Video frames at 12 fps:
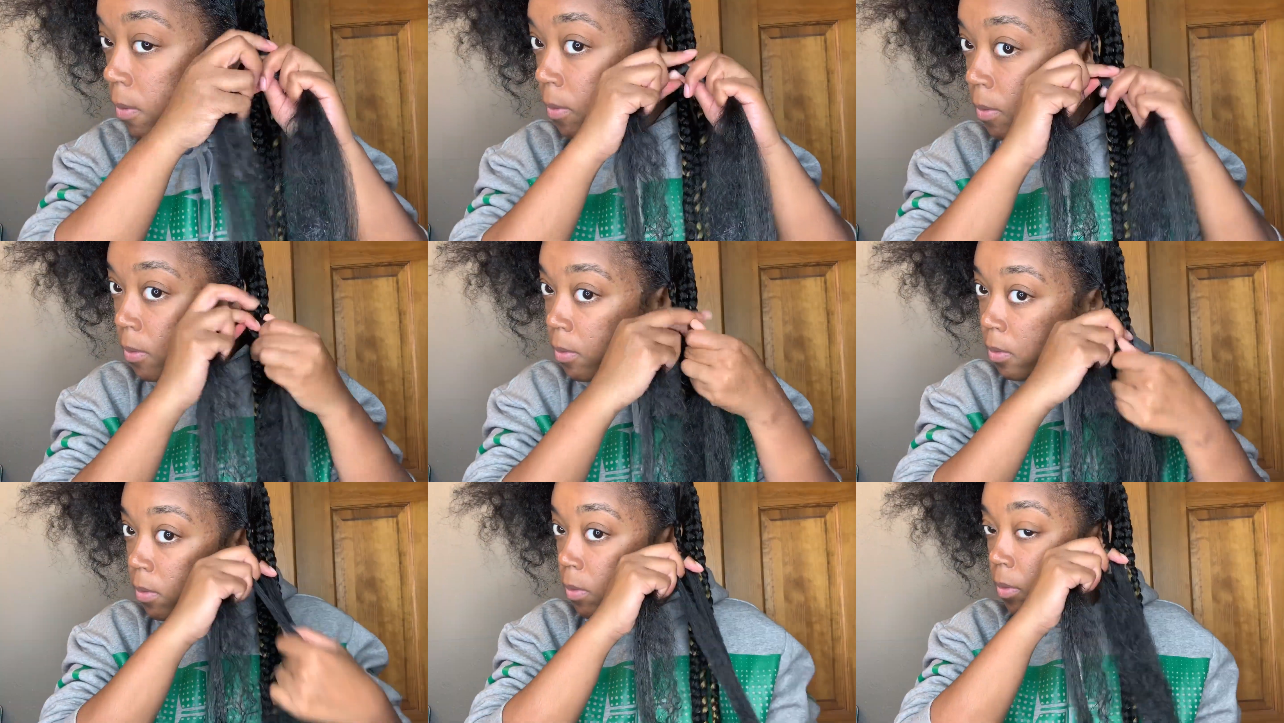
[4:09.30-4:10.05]
and then
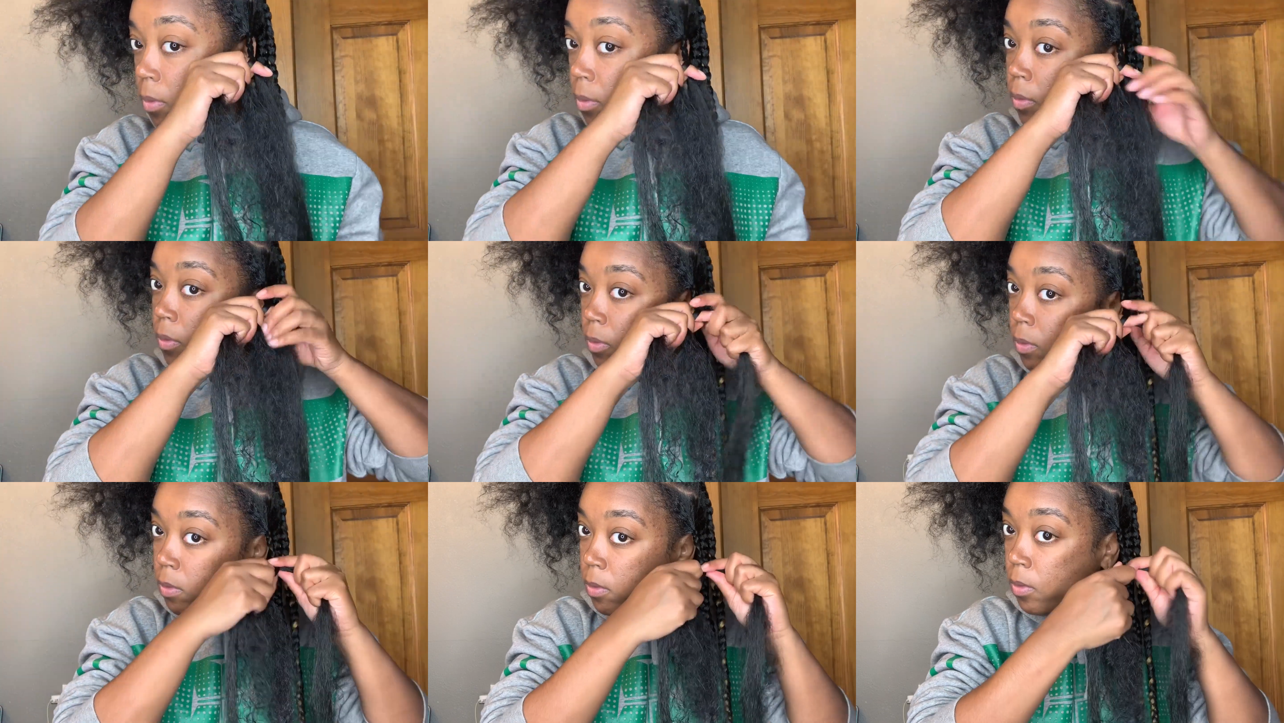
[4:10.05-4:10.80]
you see I added
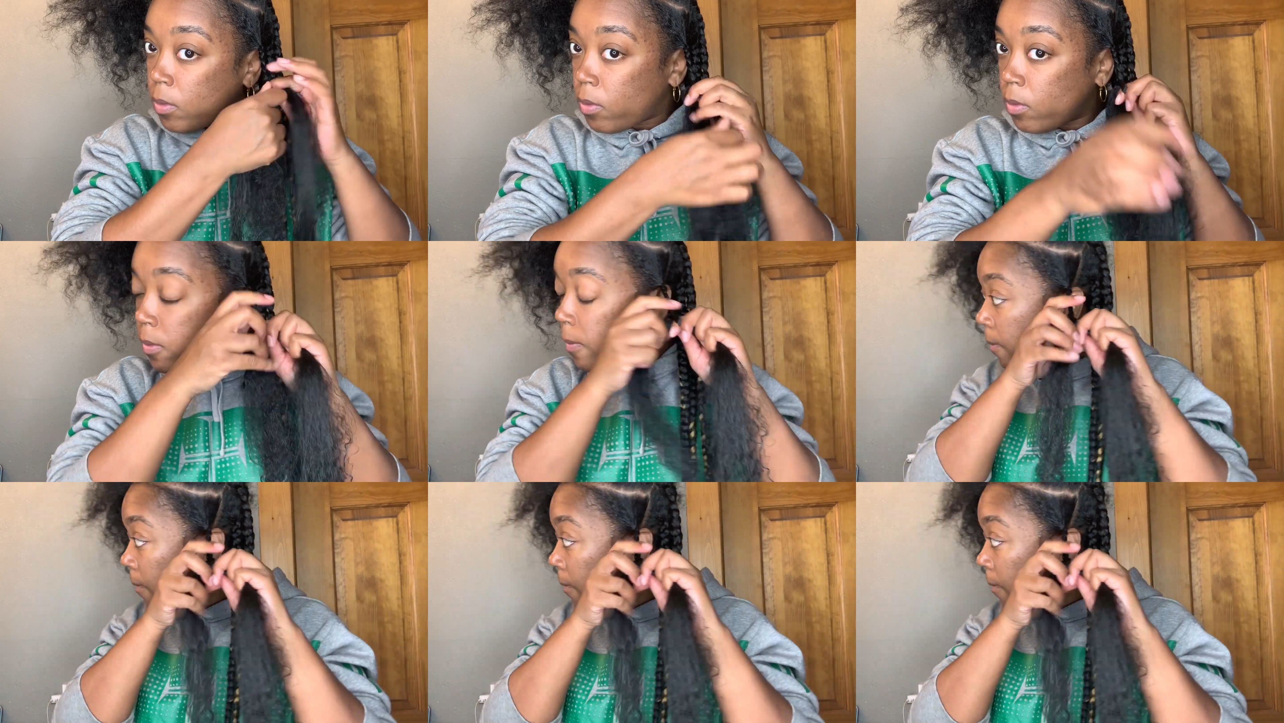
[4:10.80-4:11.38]
my first piece of